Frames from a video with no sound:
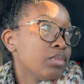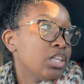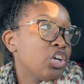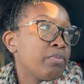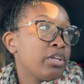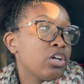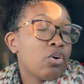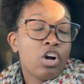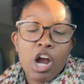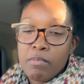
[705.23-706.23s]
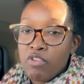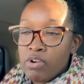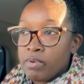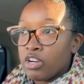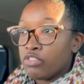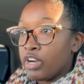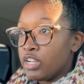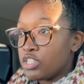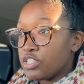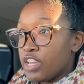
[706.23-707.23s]
There will be no caramel ribbon
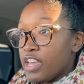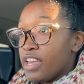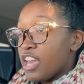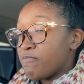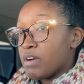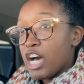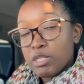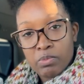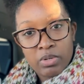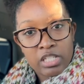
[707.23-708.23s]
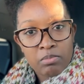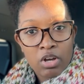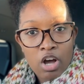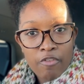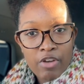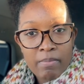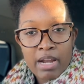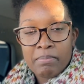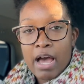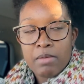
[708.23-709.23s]
crunch. If my husband wants some coffee, I'm about
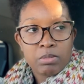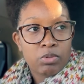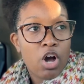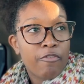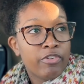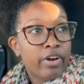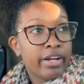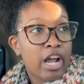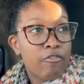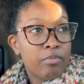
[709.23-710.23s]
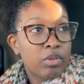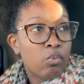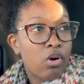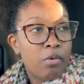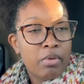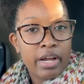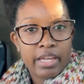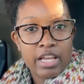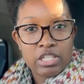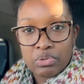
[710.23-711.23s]
to buy him some coffee right now from the Walmart.
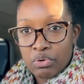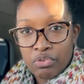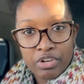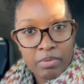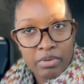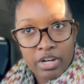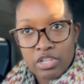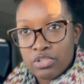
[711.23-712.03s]
Get his little creamer,